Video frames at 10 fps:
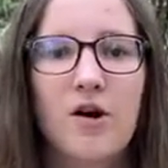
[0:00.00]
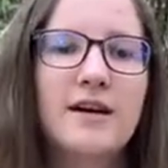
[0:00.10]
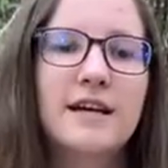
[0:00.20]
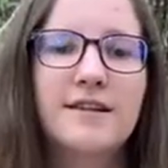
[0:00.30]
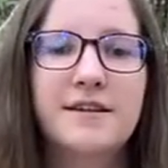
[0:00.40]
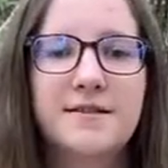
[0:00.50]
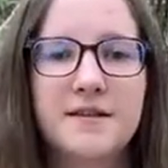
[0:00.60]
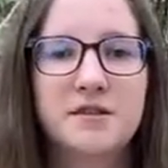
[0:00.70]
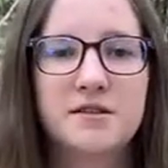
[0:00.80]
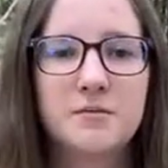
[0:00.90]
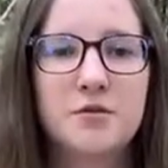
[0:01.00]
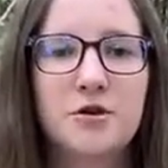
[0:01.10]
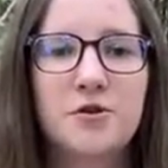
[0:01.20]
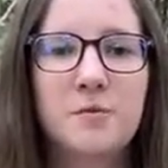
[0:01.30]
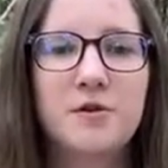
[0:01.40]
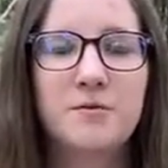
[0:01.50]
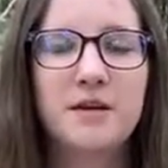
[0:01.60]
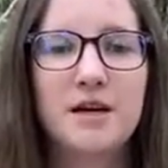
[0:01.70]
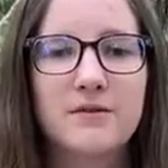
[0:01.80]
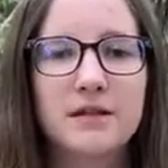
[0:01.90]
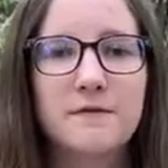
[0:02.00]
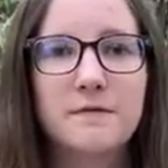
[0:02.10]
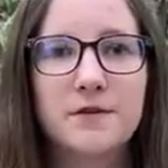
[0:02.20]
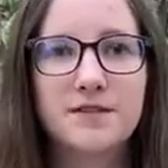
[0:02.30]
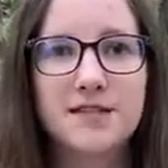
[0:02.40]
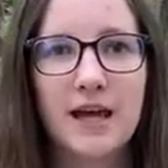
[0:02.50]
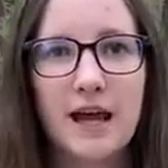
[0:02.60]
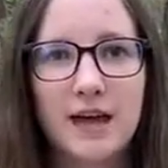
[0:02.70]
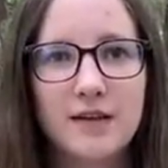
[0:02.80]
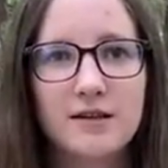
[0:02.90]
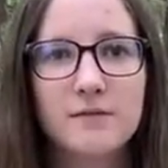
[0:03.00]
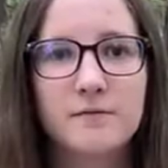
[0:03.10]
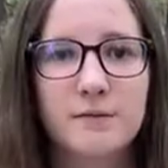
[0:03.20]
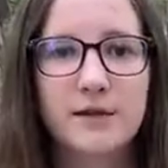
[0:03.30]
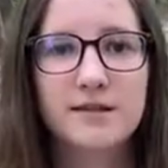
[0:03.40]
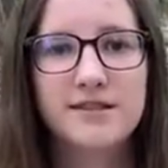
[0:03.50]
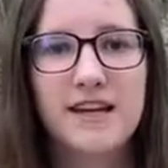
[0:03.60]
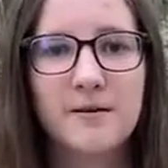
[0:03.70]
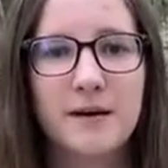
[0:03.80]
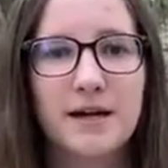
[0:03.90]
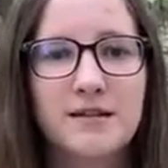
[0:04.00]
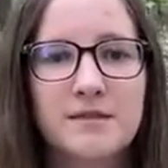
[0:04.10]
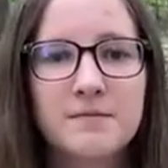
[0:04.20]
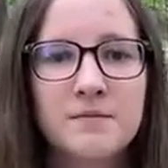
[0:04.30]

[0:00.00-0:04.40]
Alright, in this section of the program we'll be covering first aid with snake bites.